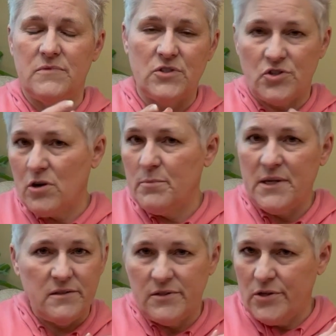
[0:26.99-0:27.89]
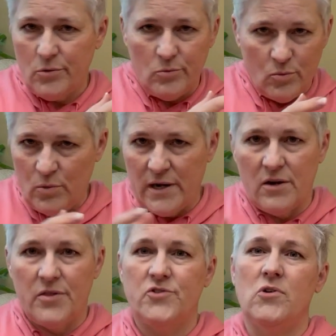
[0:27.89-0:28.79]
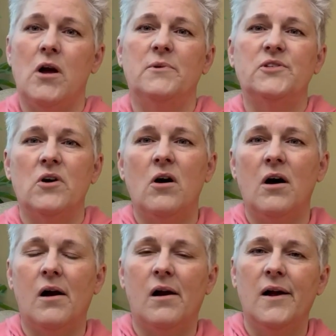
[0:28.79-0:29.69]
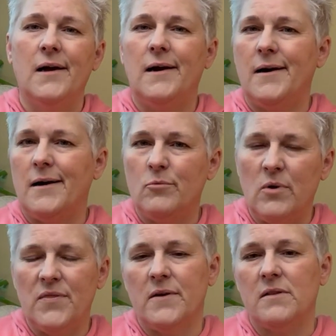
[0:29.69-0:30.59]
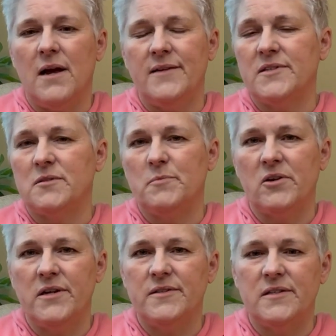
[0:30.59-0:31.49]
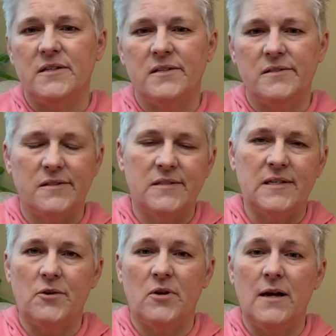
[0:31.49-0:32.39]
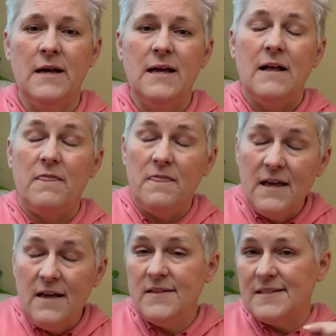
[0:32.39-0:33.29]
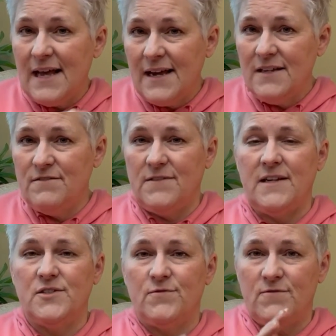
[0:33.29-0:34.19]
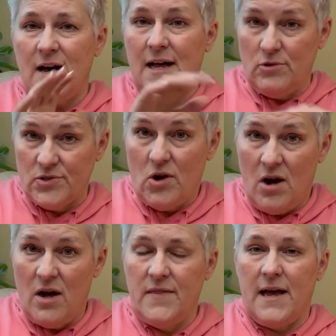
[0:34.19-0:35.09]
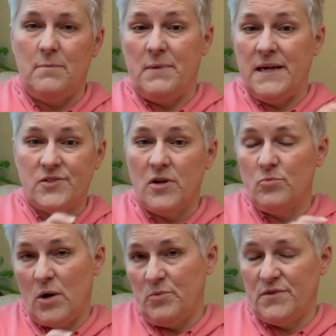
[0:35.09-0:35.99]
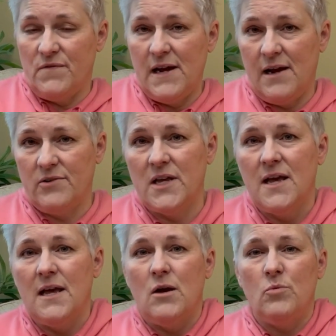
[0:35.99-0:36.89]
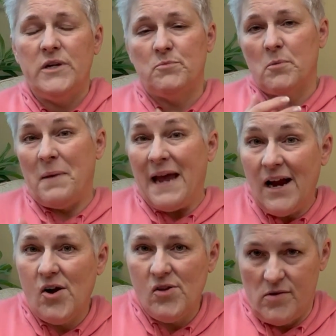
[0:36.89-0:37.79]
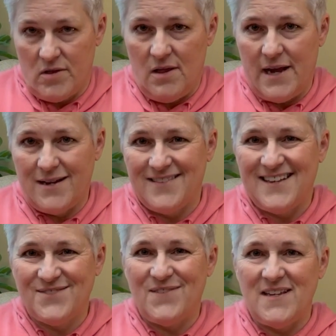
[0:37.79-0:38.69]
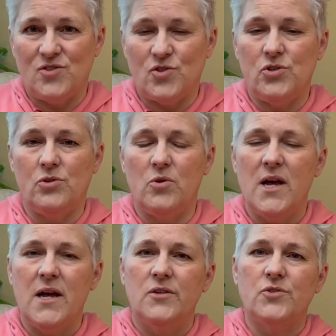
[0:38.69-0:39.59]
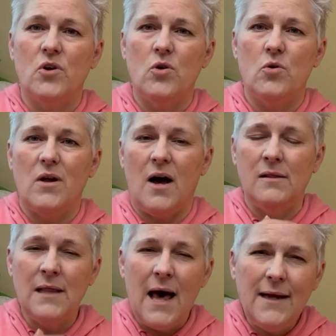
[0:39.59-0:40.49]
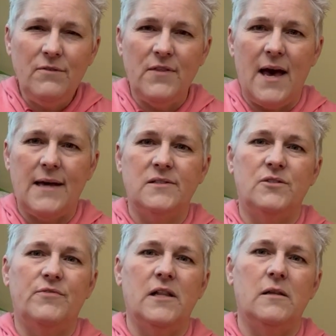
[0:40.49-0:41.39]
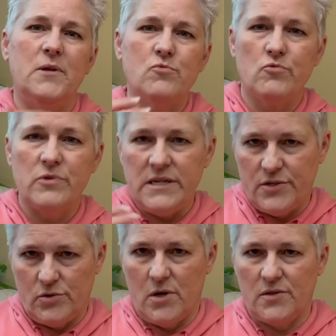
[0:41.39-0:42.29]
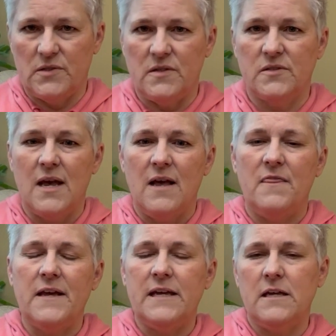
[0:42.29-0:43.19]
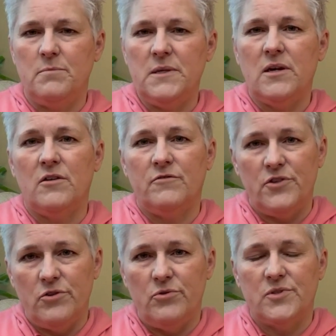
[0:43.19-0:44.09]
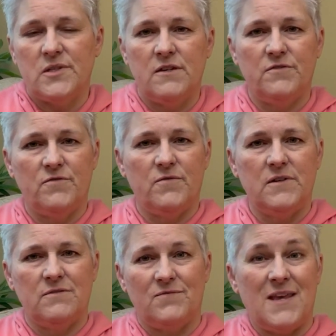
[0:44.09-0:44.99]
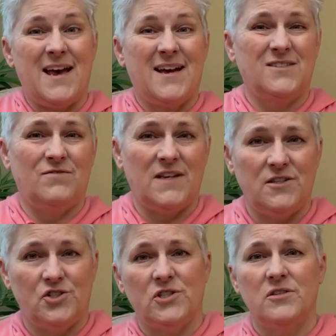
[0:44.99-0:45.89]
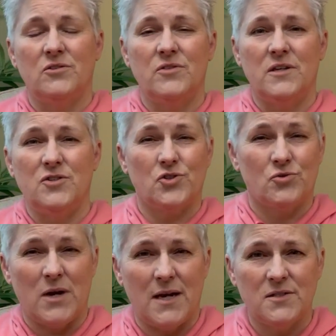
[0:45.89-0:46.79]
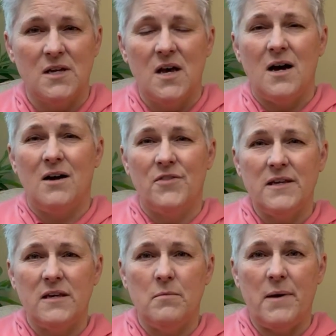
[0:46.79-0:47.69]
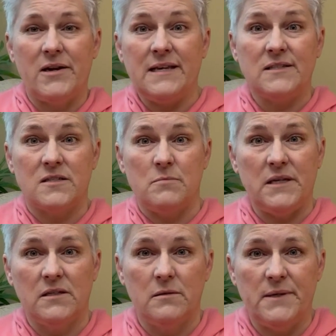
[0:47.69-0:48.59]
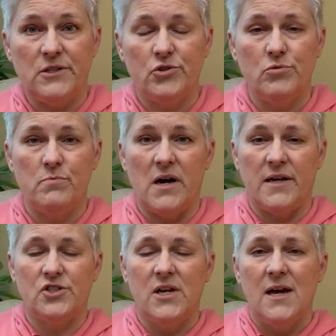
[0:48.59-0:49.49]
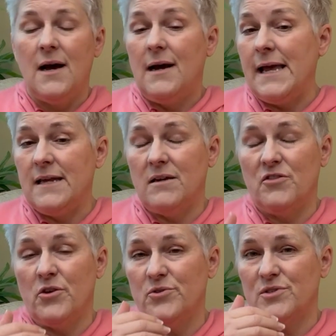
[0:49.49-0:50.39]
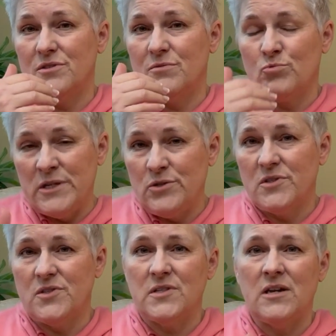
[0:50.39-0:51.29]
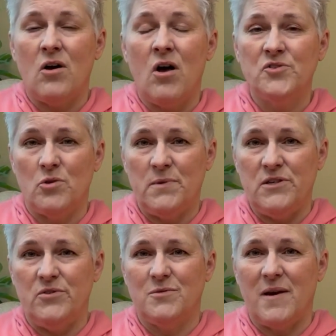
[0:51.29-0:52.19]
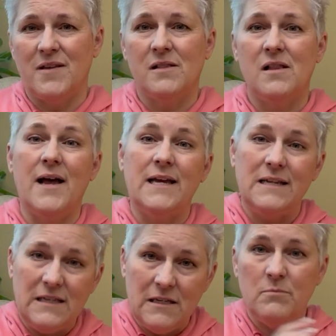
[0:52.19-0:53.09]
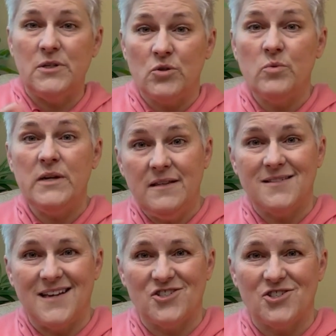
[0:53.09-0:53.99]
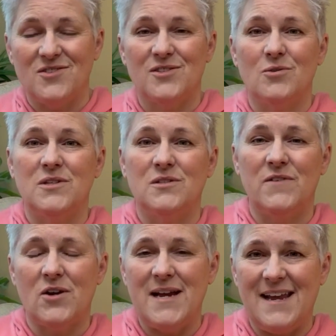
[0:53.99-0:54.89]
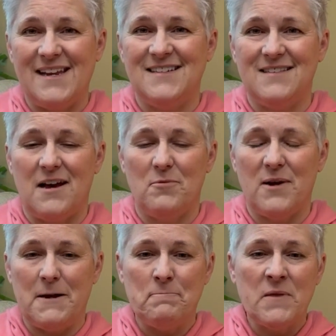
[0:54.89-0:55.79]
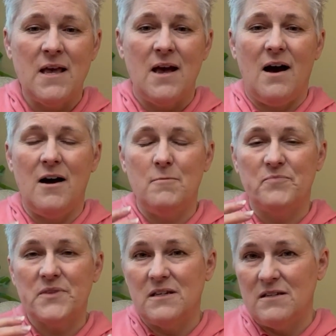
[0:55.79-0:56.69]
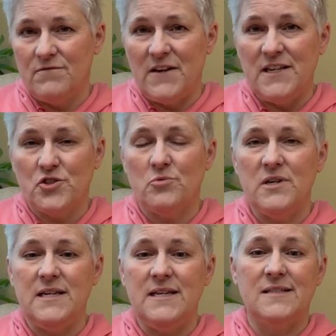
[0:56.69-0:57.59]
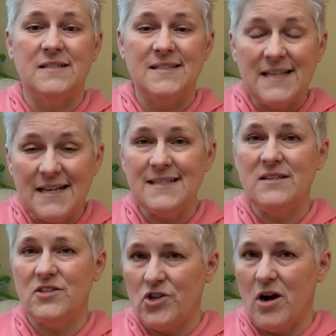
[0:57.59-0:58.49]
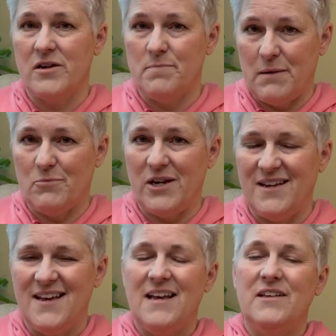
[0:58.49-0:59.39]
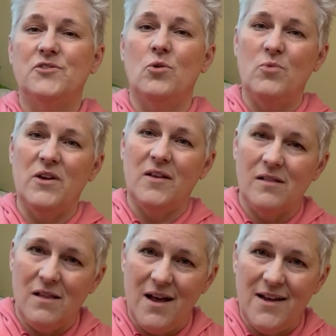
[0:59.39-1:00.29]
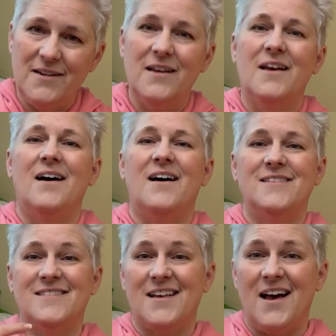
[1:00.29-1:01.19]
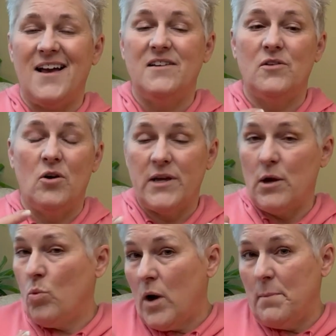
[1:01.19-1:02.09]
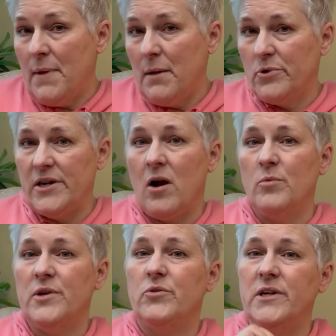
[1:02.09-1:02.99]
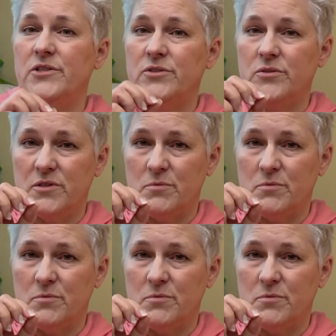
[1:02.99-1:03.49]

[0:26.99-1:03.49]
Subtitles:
determine, where the traumas are, what the client's experience is, etc. Then the second phase follows on that. Based on what was found, we prepare the client. That's phase 2. So a lot of that is developing resources that can be of use if the activation or the distress of thinking about it gets to be a little bit too much. And those resources can also be used by the client in between sessions, so it's very handy that way. Phase 3 is assessing the target memory. So with the client, I decide, okay, what memory are we going to